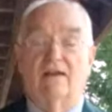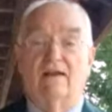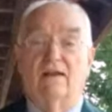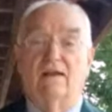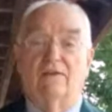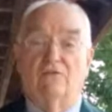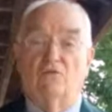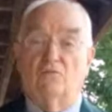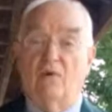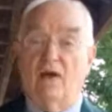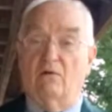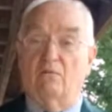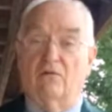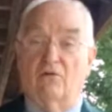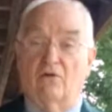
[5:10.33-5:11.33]
You probably
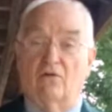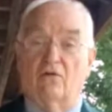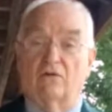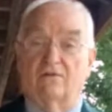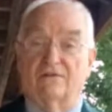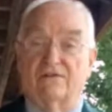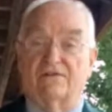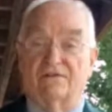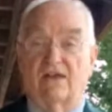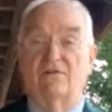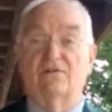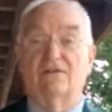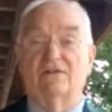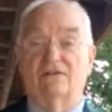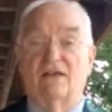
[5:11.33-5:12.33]
heard of the
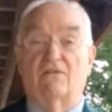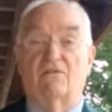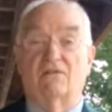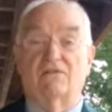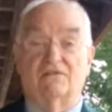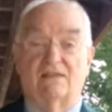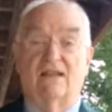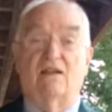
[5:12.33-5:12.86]
77 Stamp